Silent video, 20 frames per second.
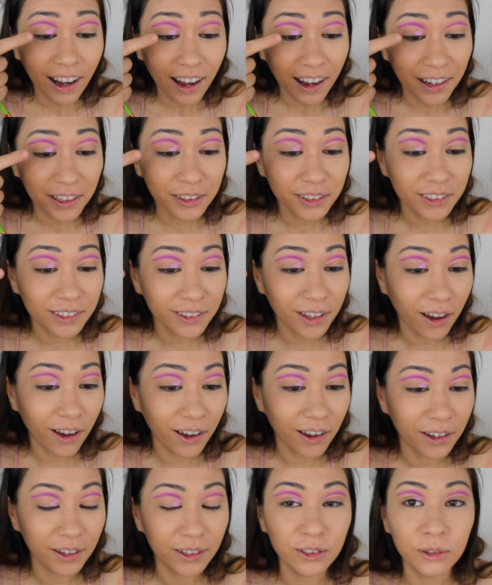I did
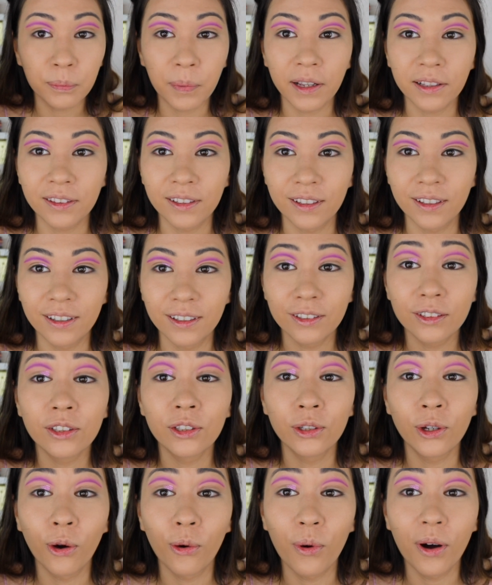not expect it to
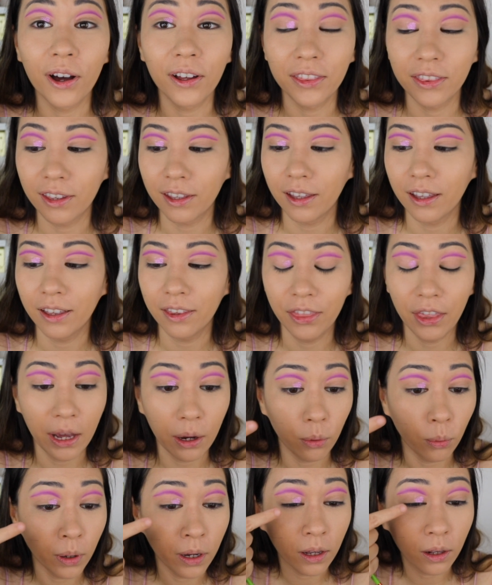go on
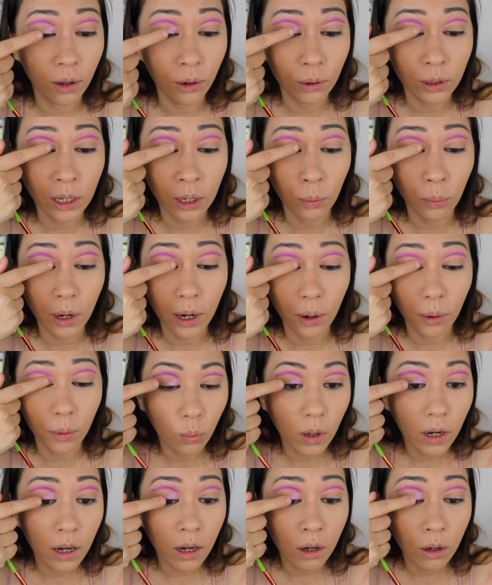that well. Okay, wow.
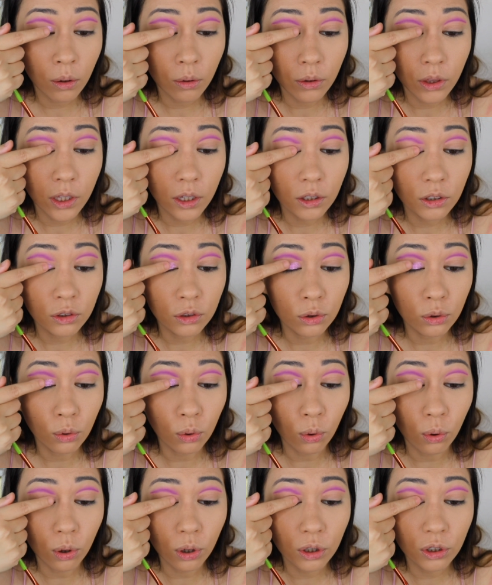Wow, that is
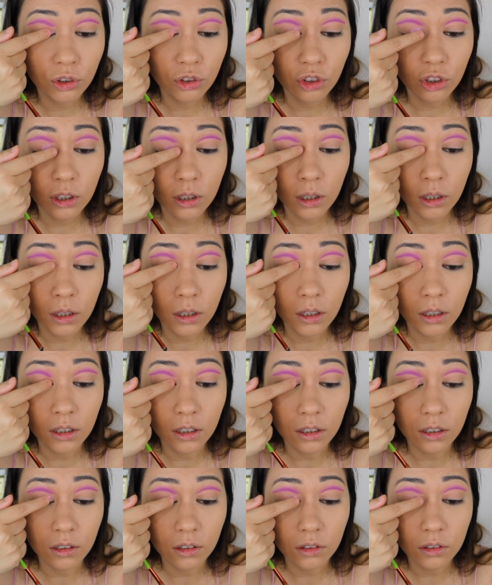
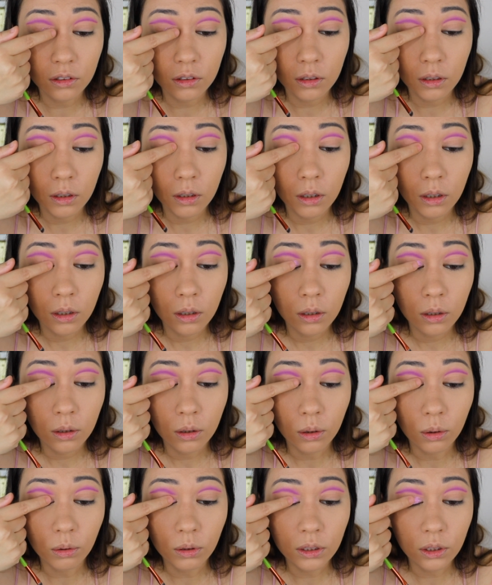gorgeous.
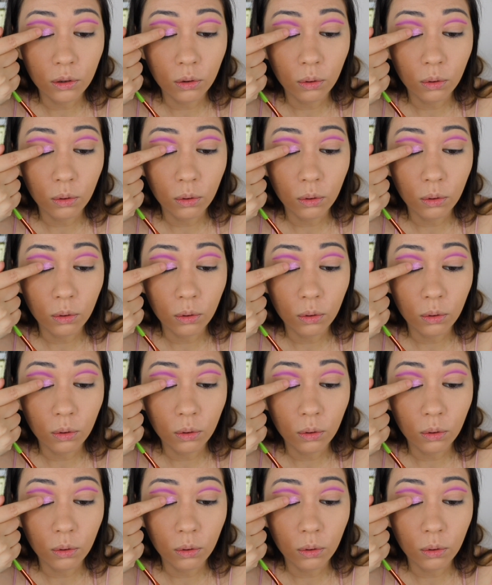Holy